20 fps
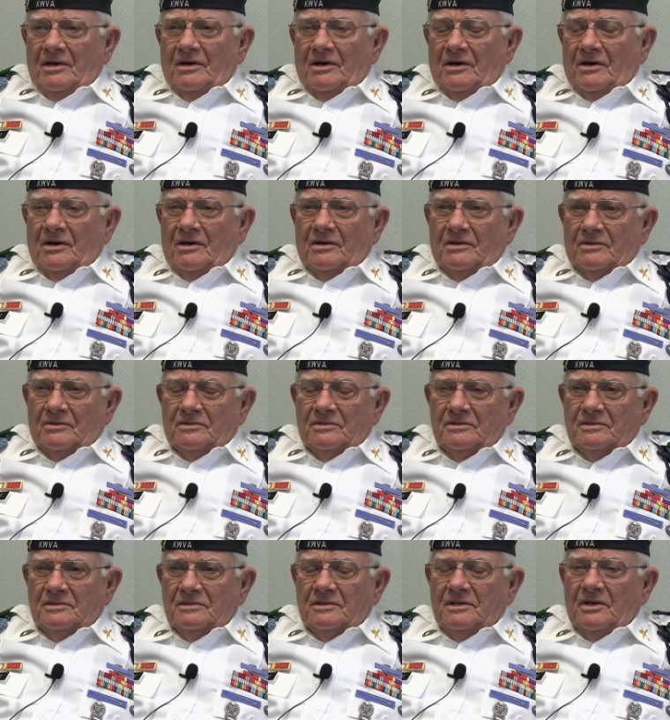uh,
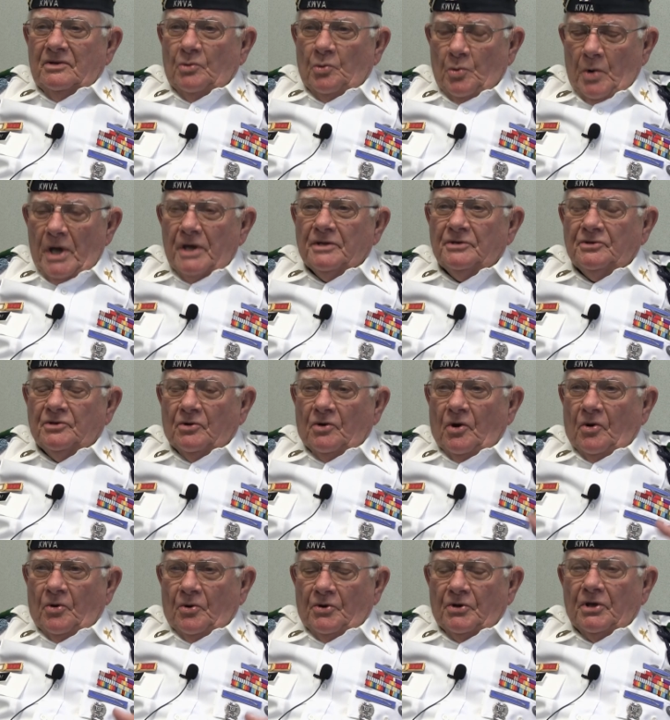red
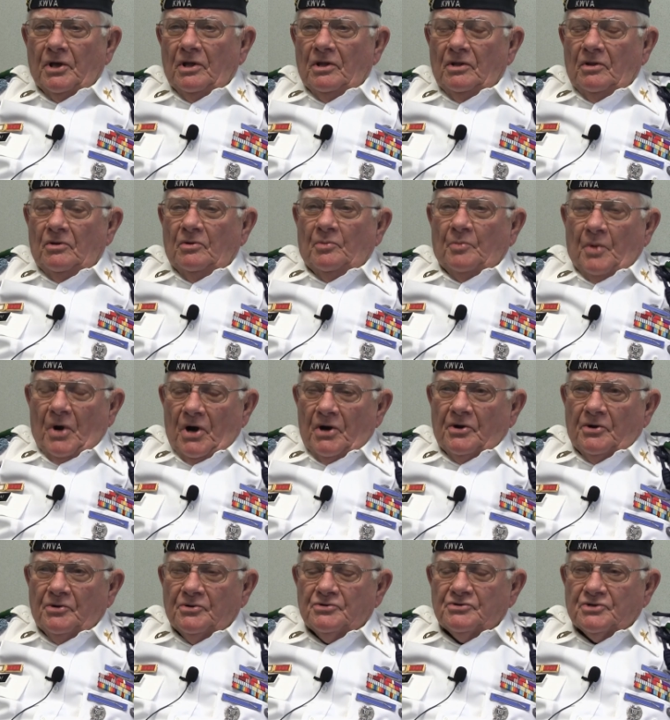or yellow
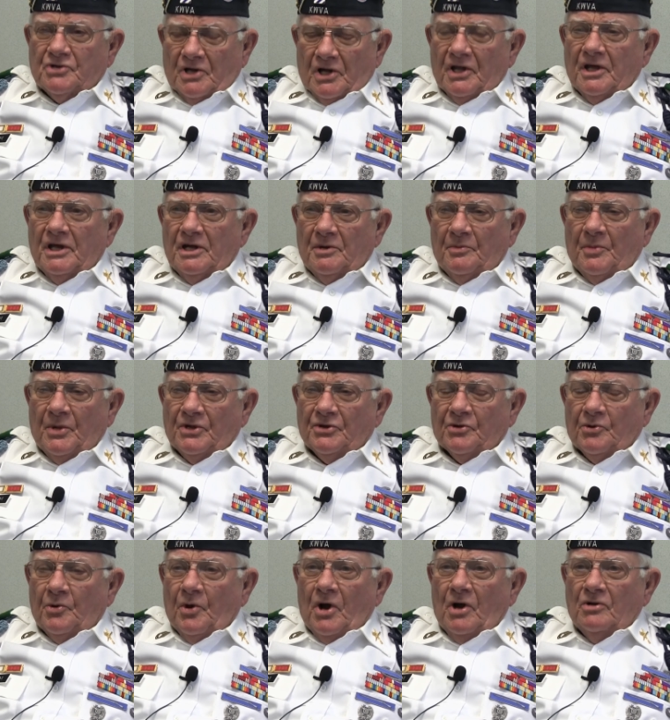markers and laid them on
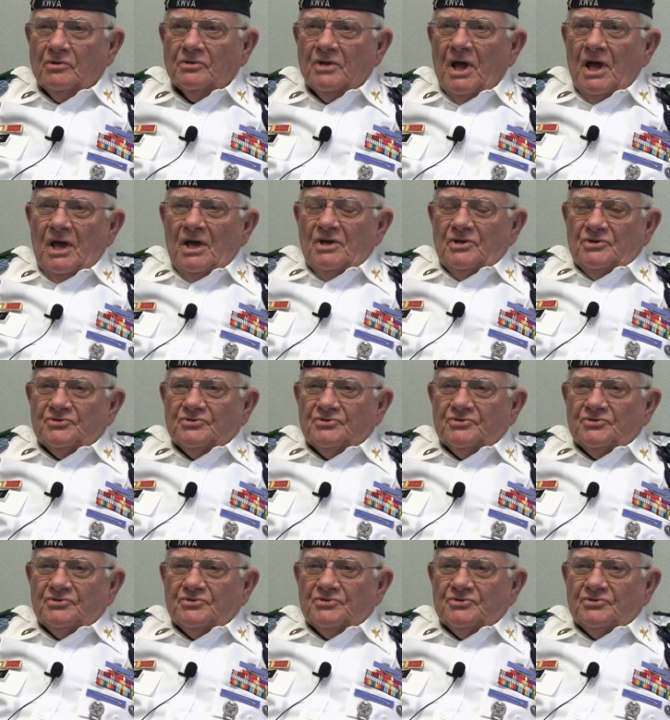the ground